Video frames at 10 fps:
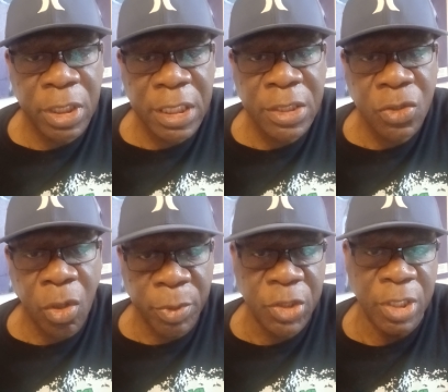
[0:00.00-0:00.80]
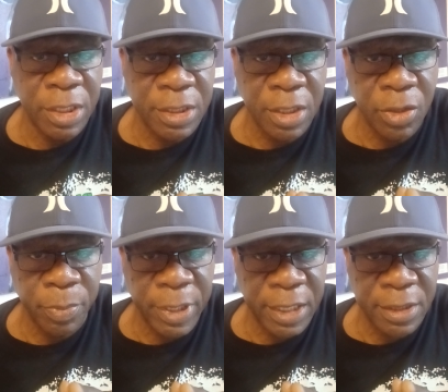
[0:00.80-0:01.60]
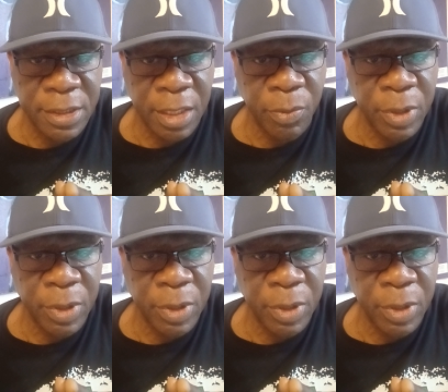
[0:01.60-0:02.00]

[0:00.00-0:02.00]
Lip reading: these commissions into place,